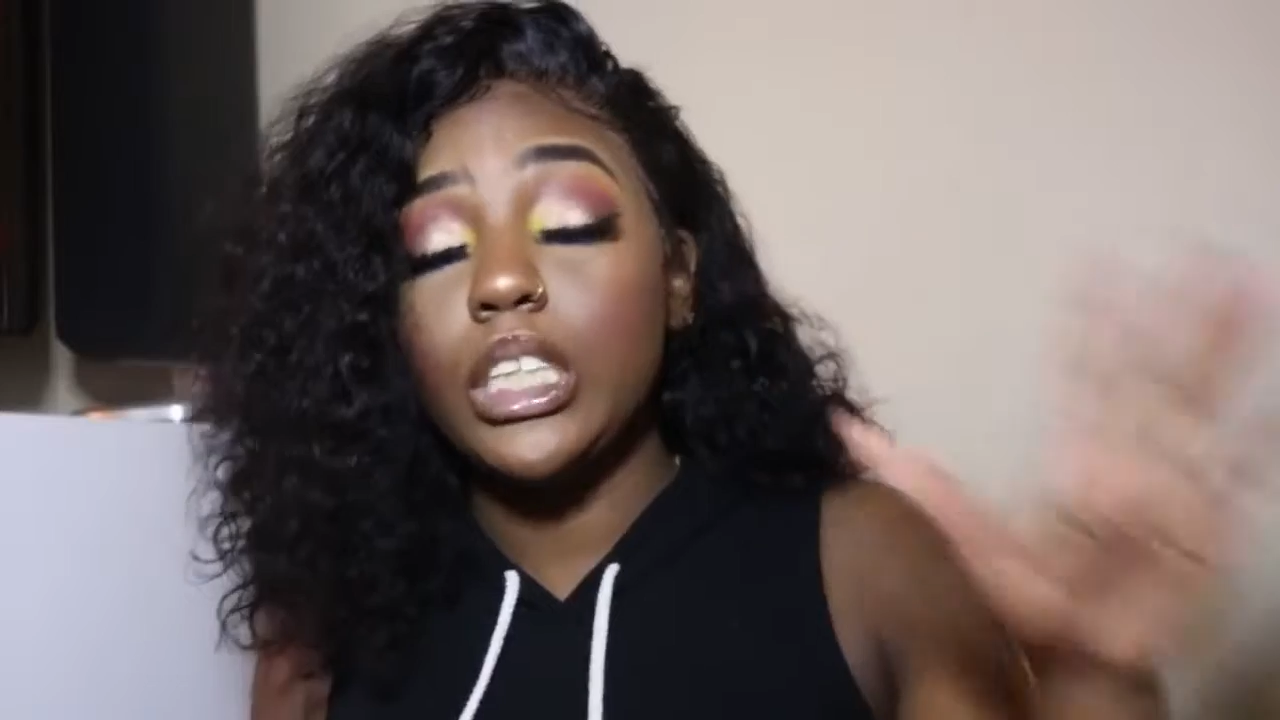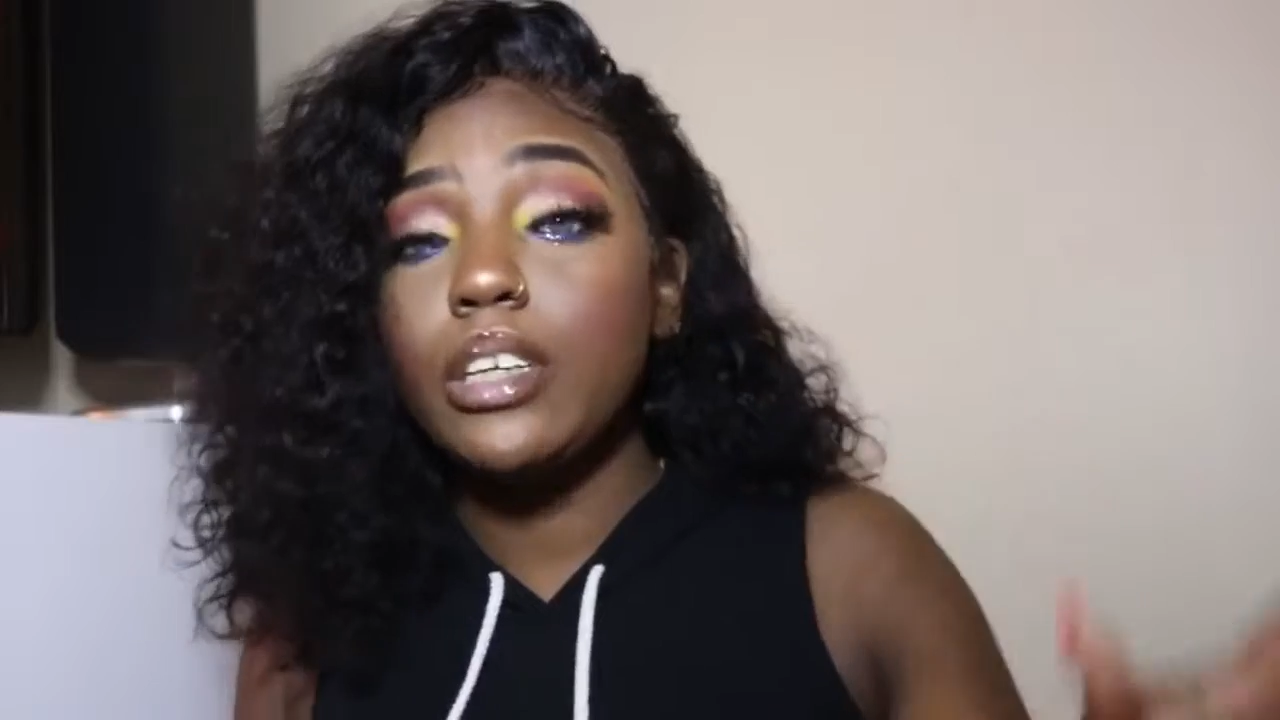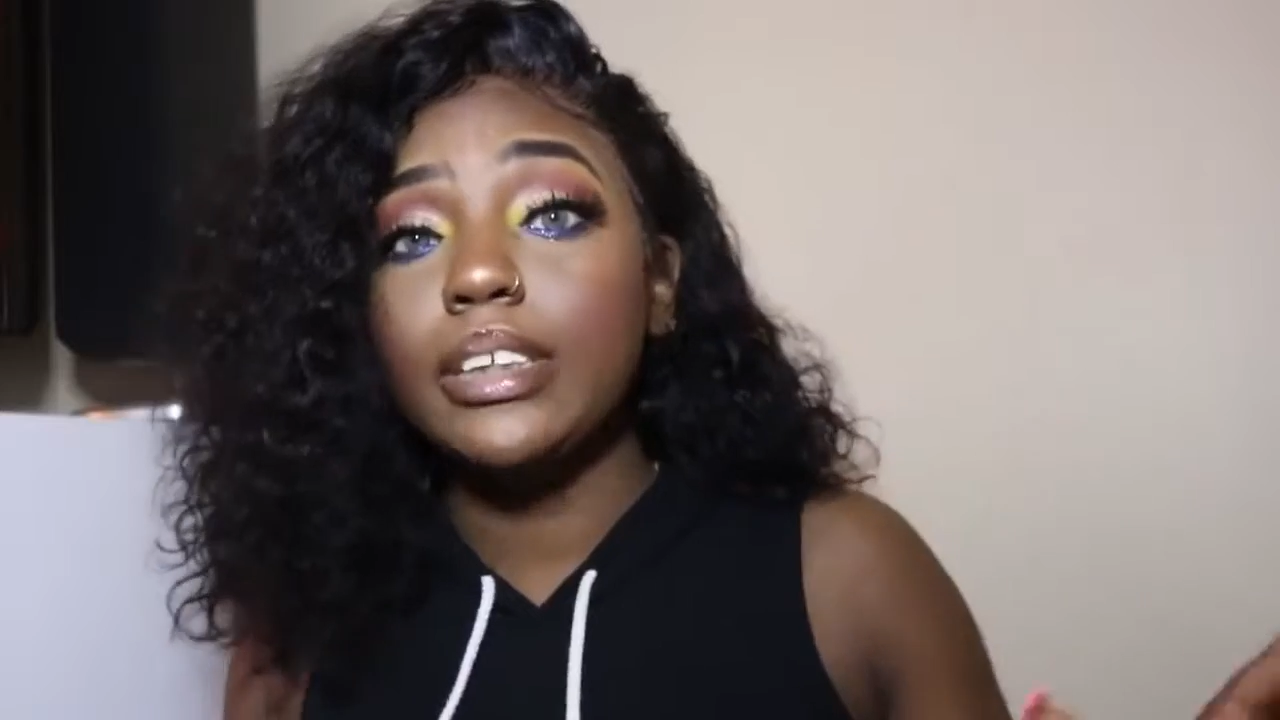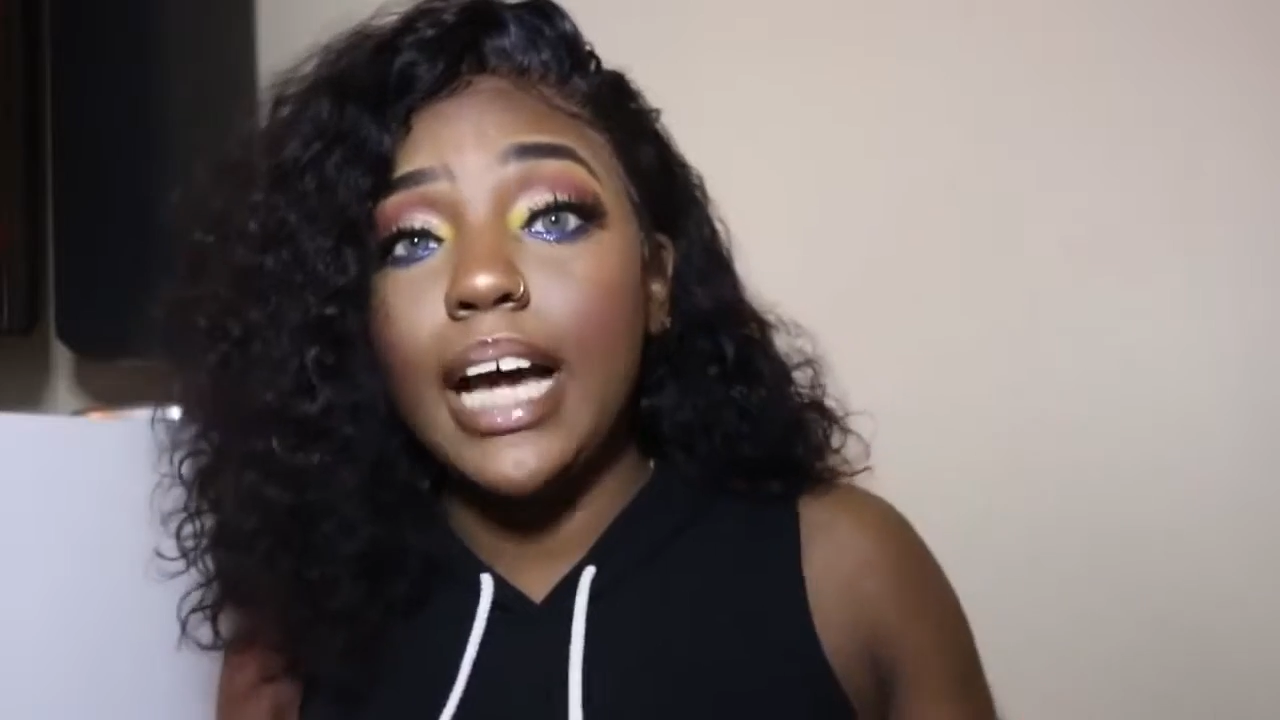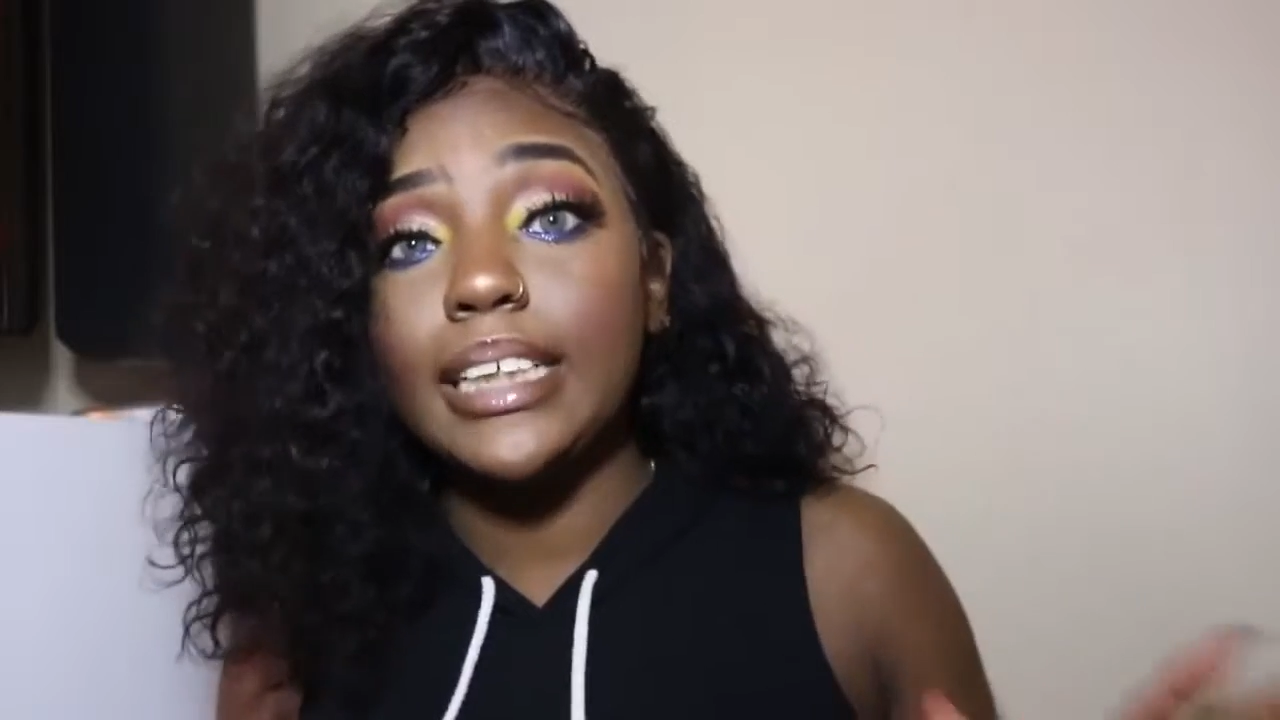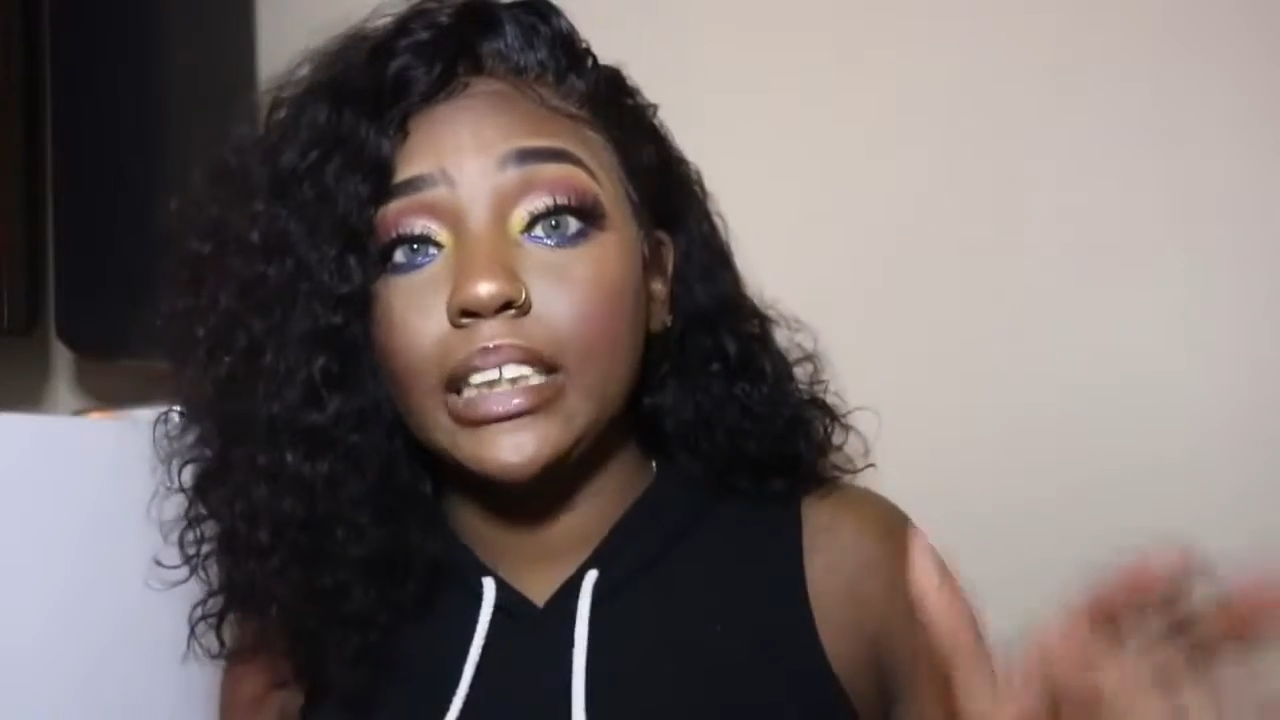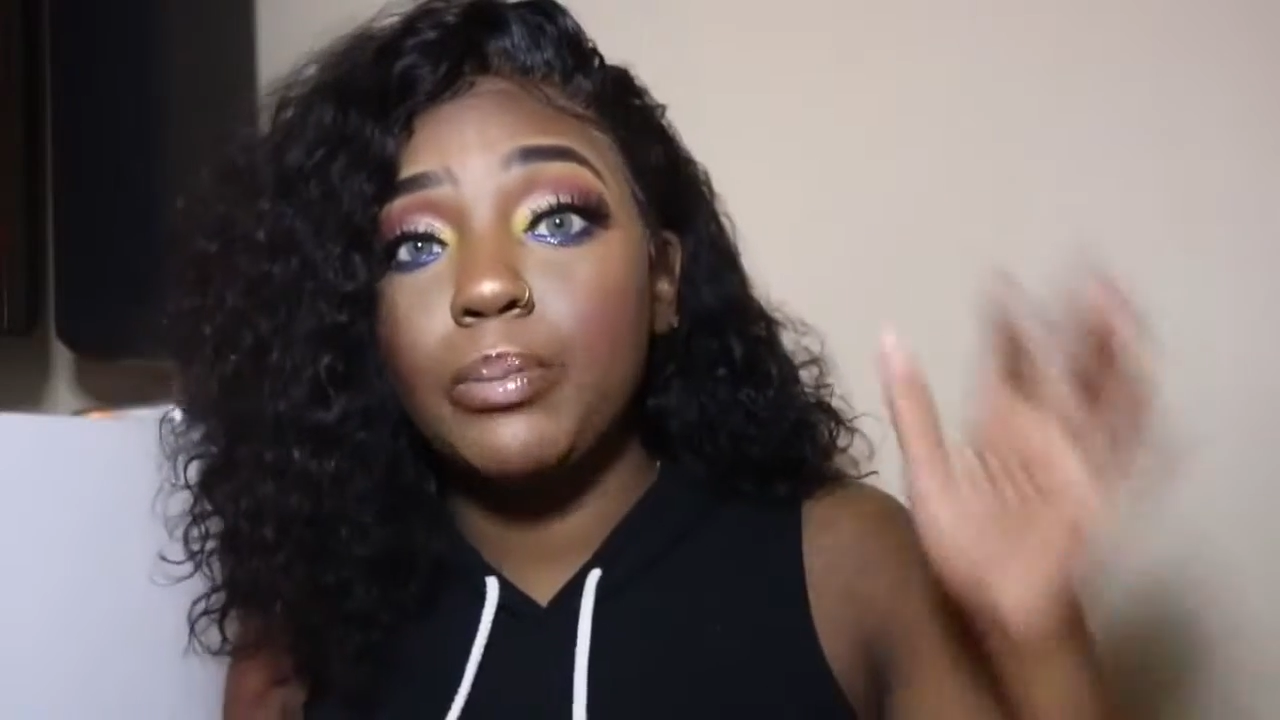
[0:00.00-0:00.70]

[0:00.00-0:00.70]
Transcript: she used Gots